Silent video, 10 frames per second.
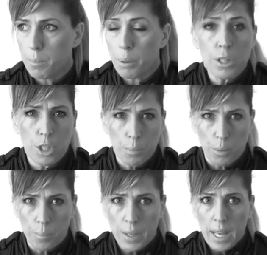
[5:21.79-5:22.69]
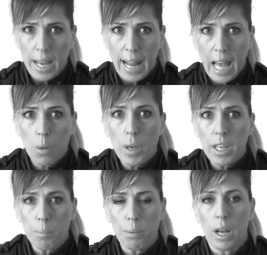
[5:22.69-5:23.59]
principle, and how we
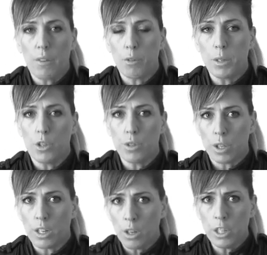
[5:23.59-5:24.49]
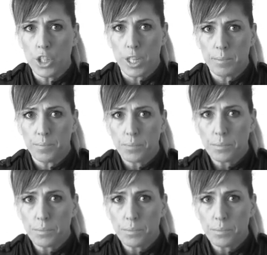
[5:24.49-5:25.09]
can apply it from a new psychology.